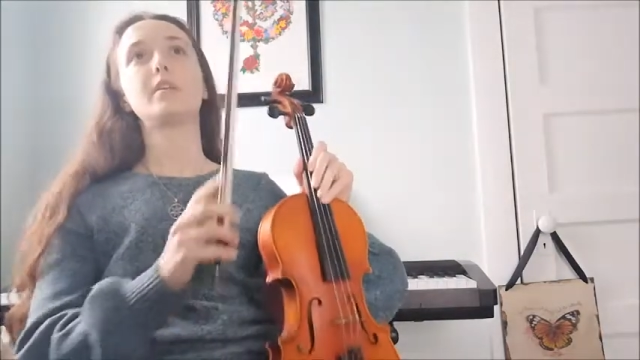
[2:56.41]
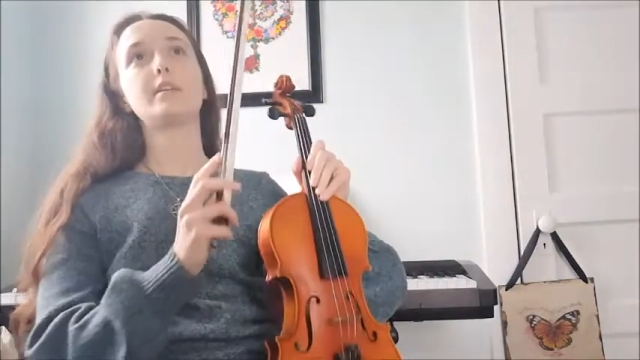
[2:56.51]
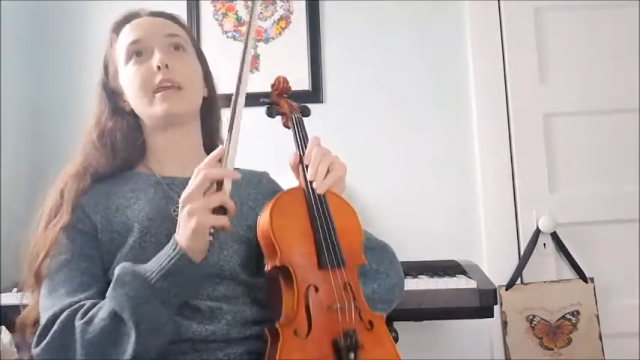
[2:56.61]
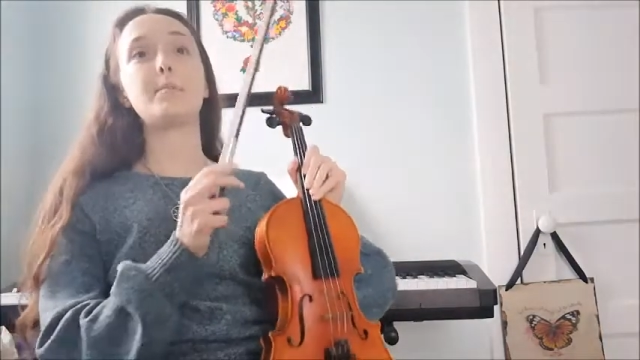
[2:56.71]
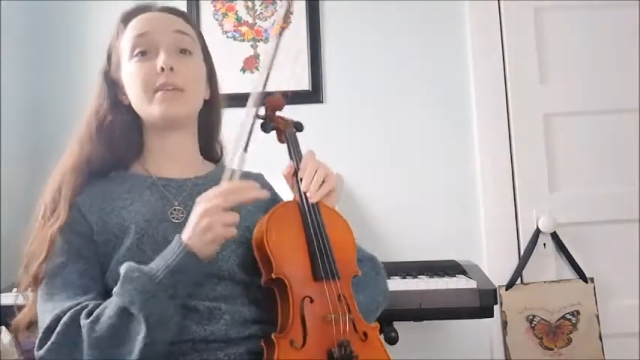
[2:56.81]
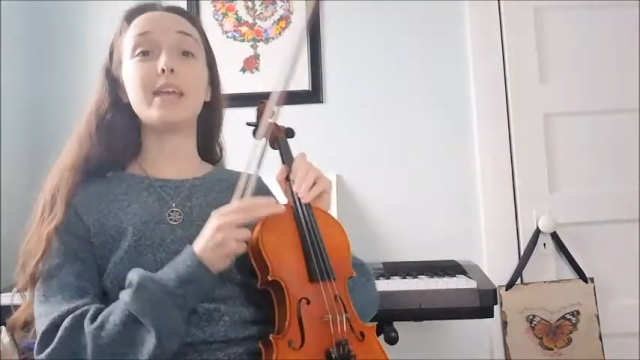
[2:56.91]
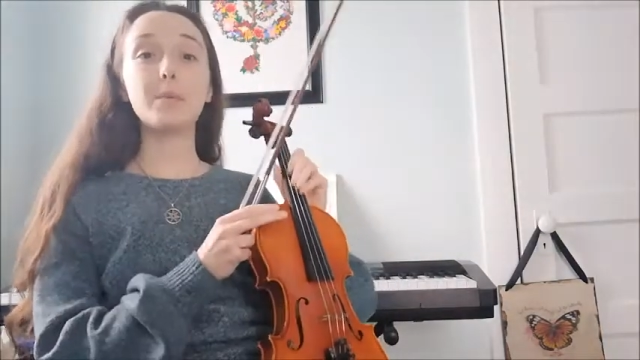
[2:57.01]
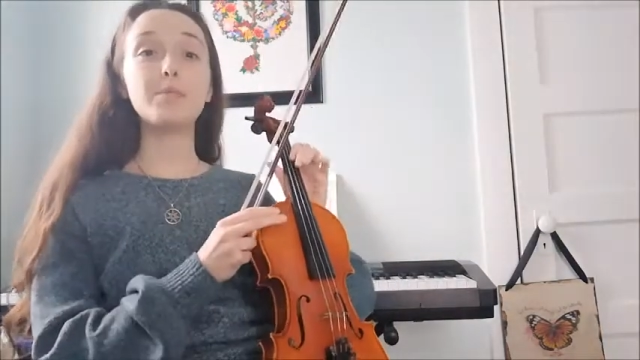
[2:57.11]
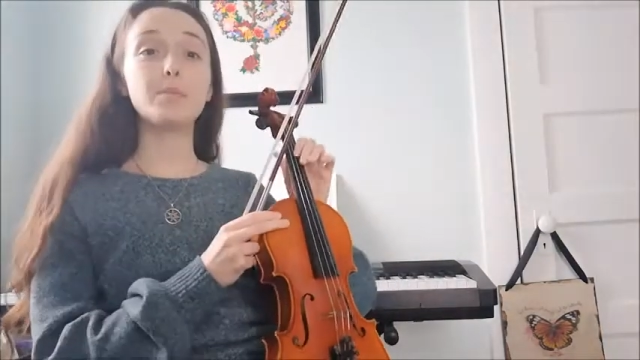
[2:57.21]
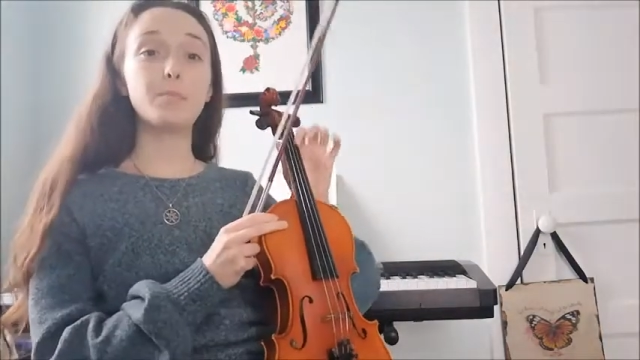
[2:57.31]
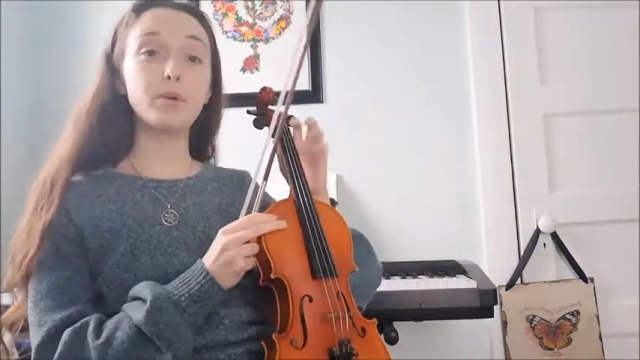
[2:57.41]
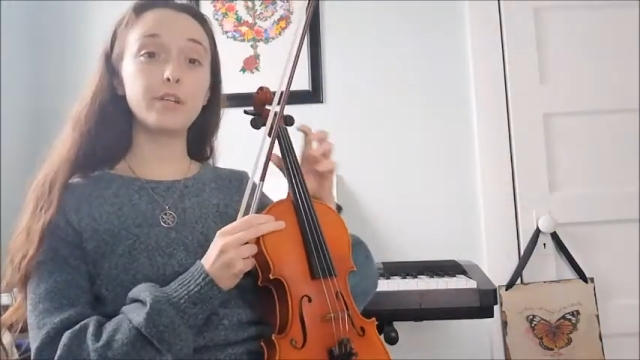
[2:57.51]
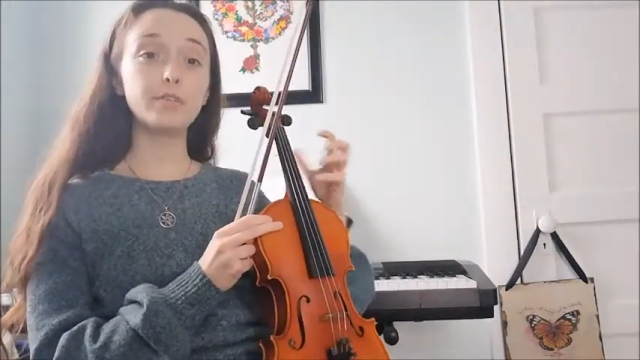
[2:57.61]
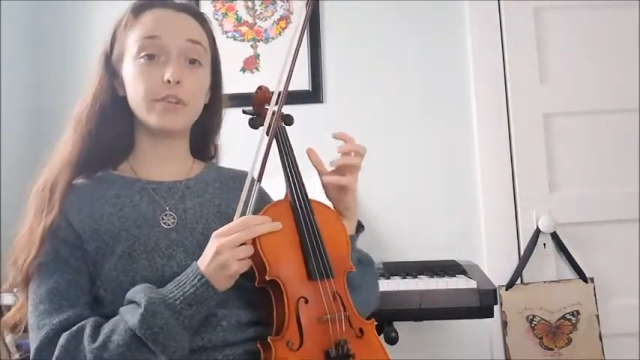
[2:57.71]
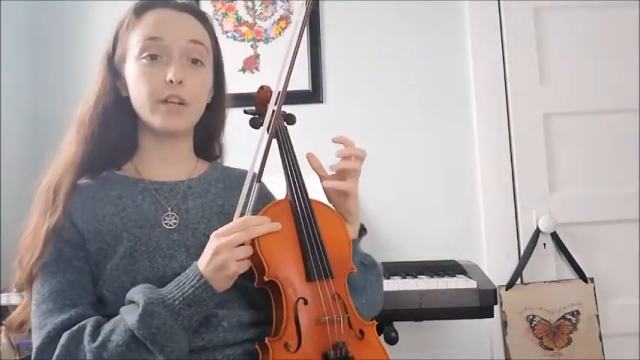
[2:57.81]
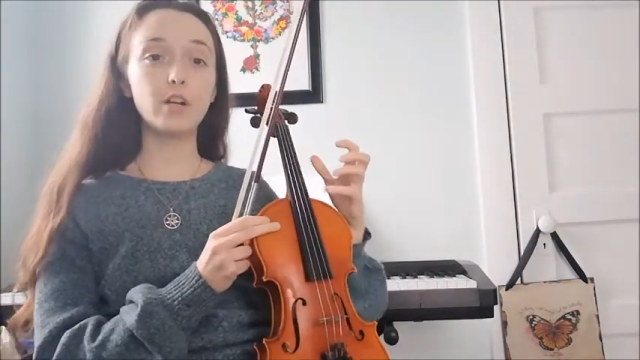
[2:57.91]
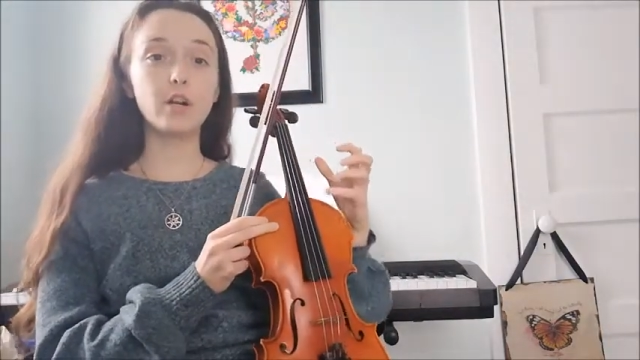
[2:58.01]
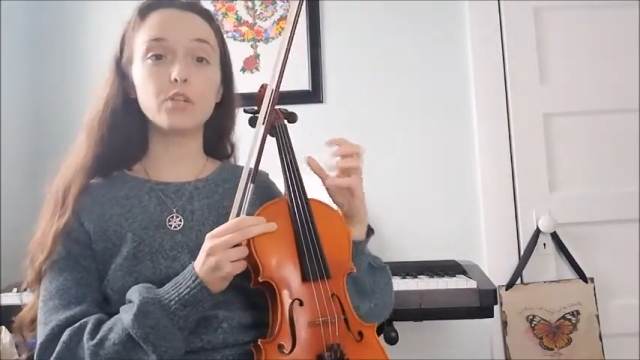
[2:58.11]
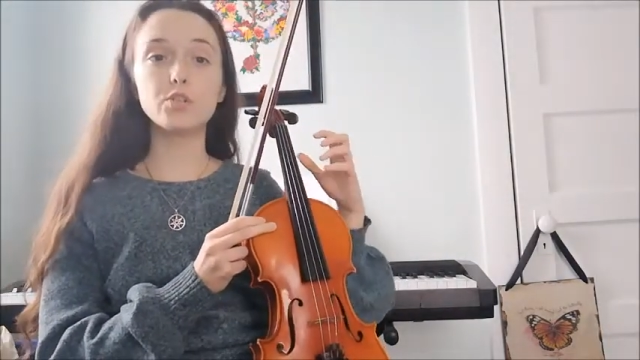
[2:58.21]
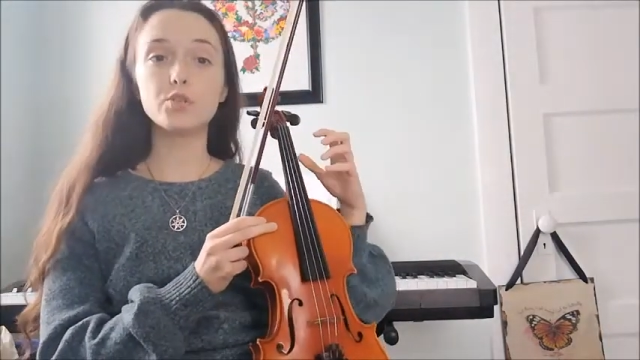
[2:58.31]
yeah, being able to put your finger
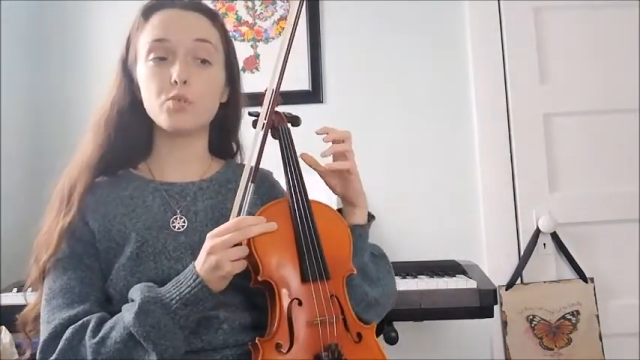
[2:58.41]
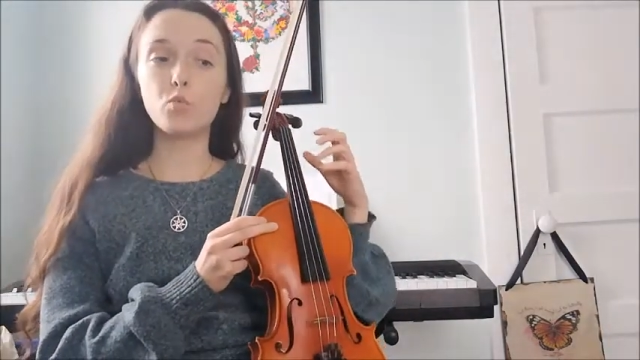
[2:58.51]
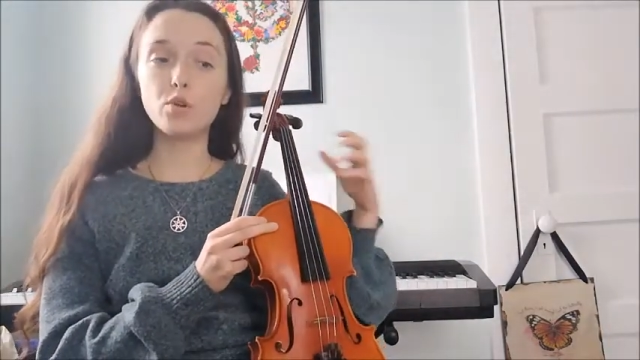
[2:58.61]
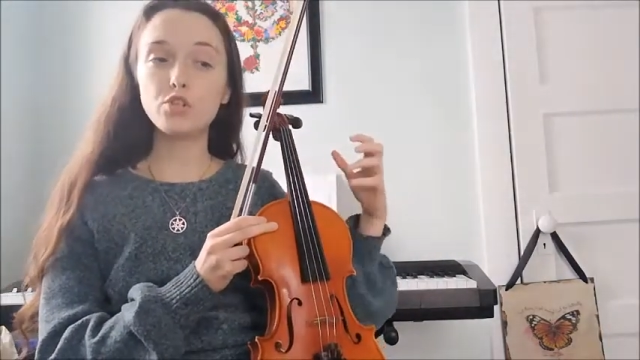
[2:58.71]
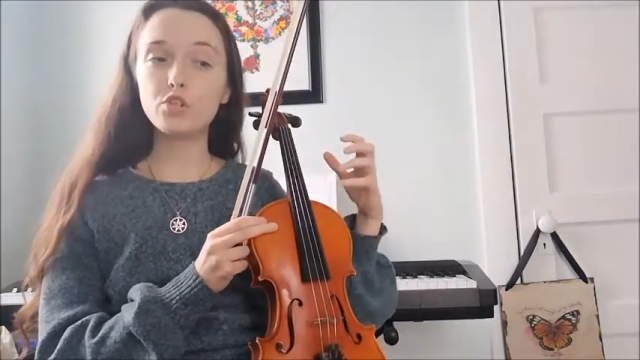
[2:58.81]
on just one